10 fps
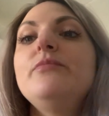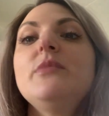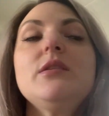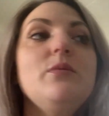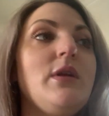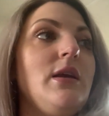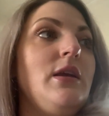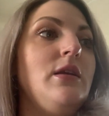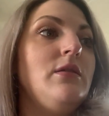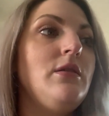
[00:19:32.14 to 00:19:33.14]
That's what I
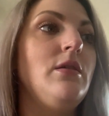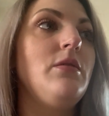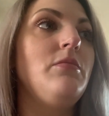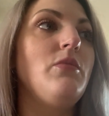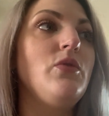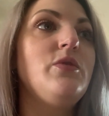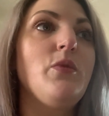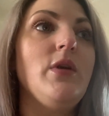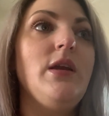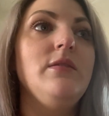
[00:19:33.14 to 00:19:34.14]
eat most
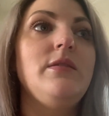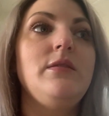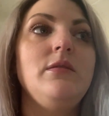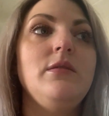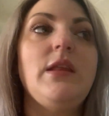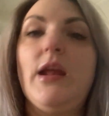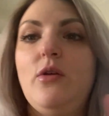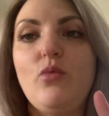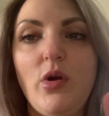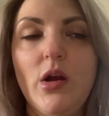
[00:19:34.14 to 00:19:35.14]
mornings that I
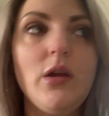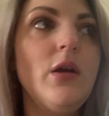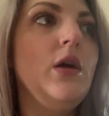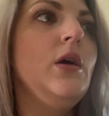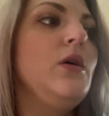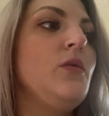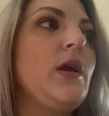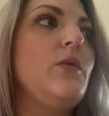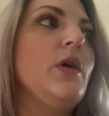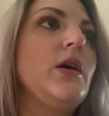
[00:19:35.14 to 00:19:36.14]
don't work. When I
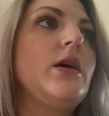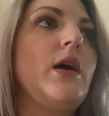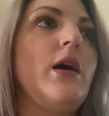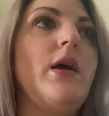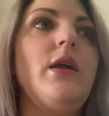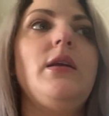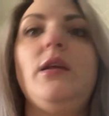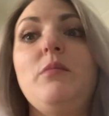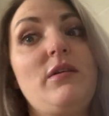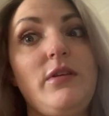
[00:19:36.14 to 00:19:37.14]
work, I eat a
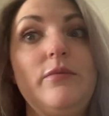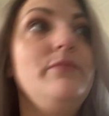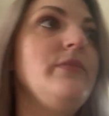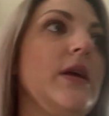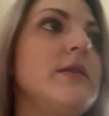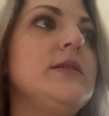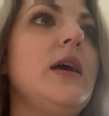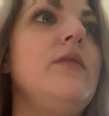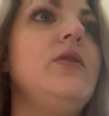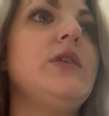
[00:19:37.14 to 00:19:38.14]
muffin because I
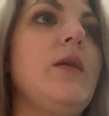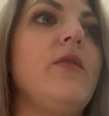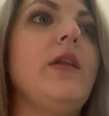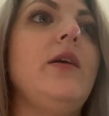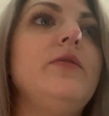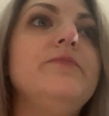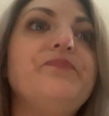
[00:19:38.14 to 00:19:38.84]
have no time for life.